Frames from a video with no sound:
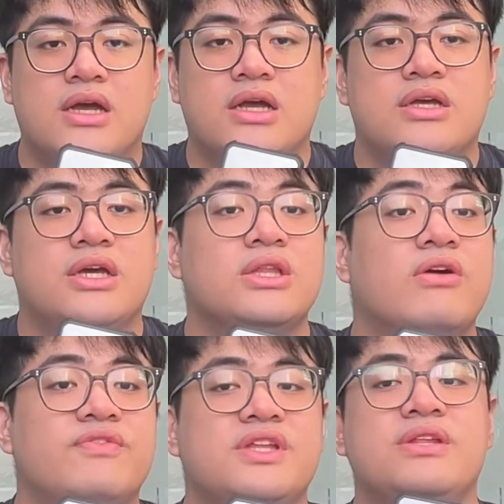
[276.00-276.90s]
It
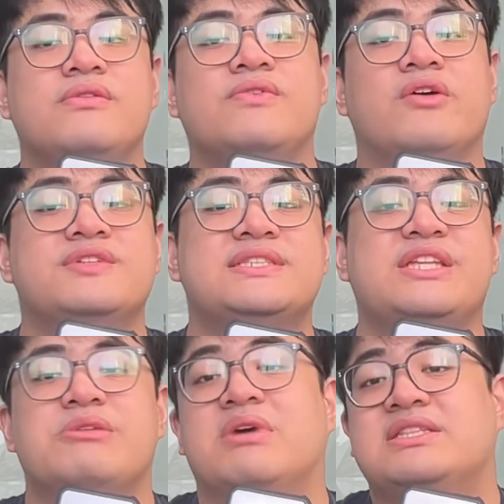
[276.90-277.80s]
often involves
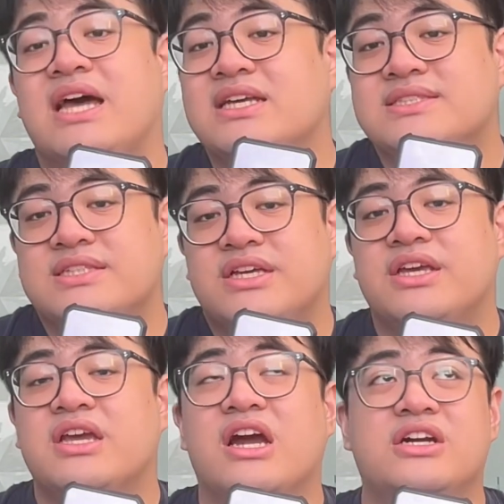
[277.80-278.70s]
stigmatizing,
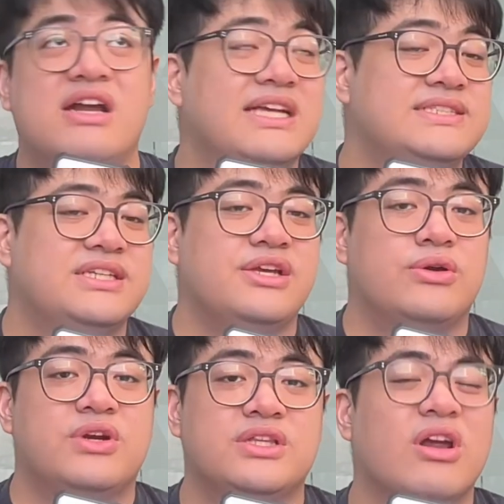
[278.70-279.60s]
harassing, or
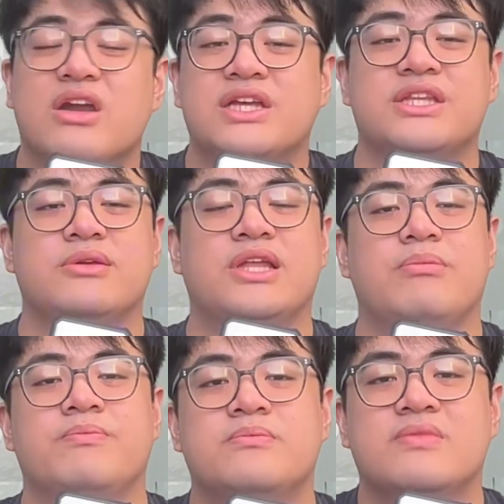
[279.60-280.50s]
targeting them,
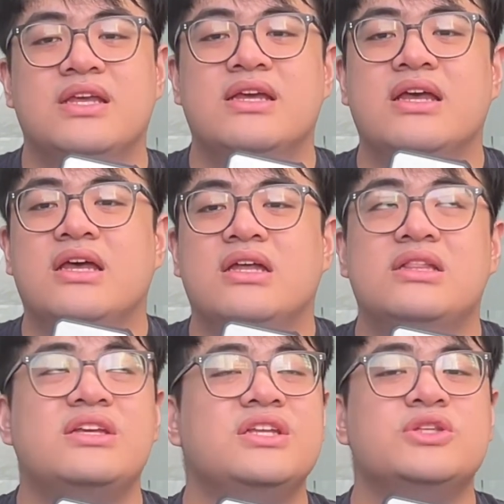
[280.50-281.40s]
leading
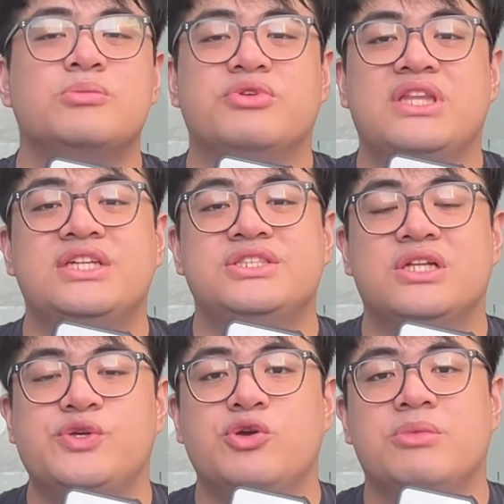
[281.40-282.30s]
to potential
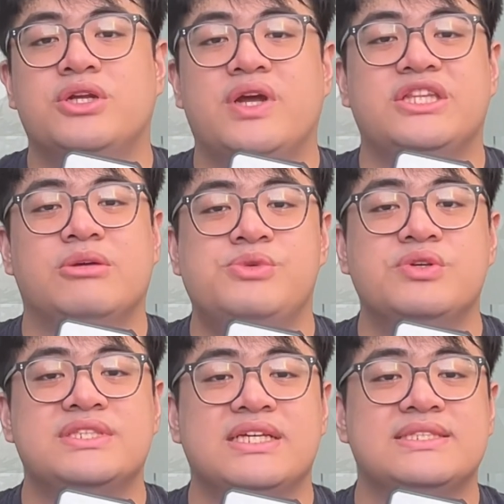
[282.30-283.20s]
human rights
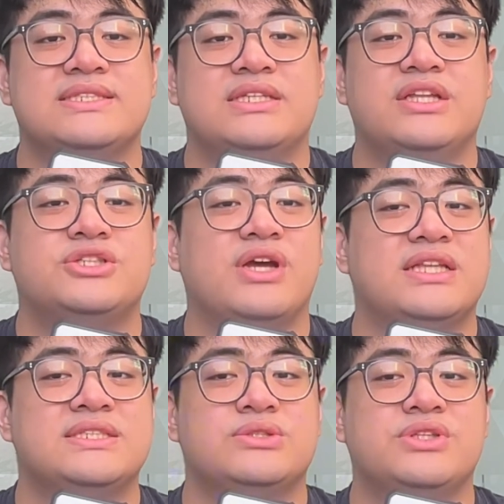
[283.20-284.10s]
abuses and threats
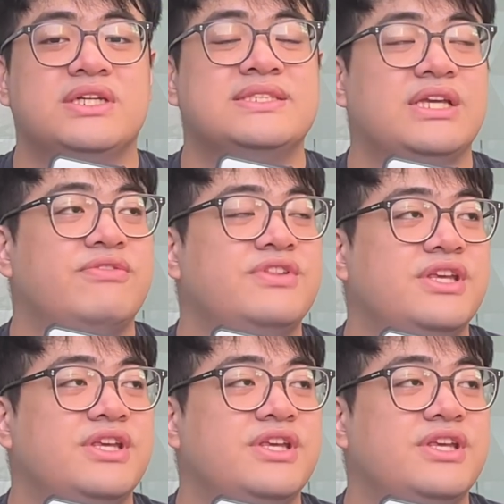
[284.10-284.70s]
to their safety.